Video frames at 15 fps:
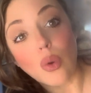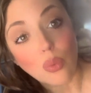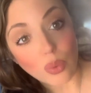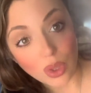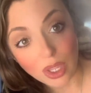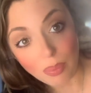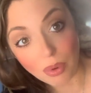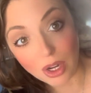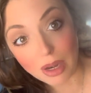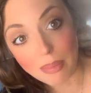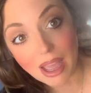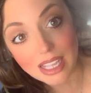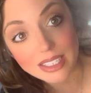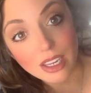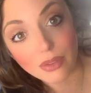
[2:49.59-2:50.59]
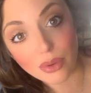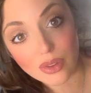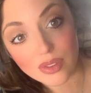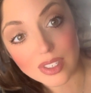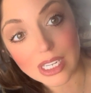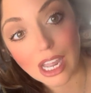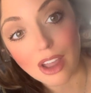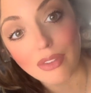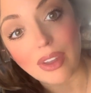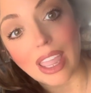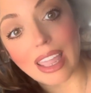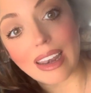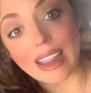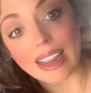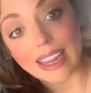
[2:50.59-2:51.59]
really pretty basket full of stuff
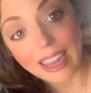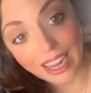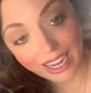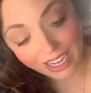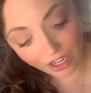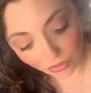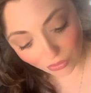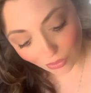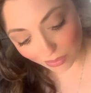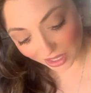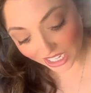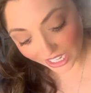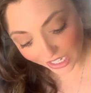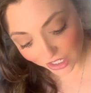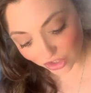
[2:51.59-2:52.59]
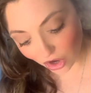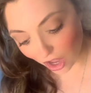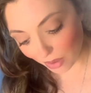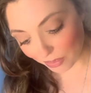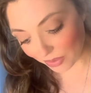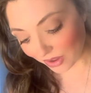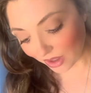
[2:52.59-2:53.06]
and a cake from a cake shop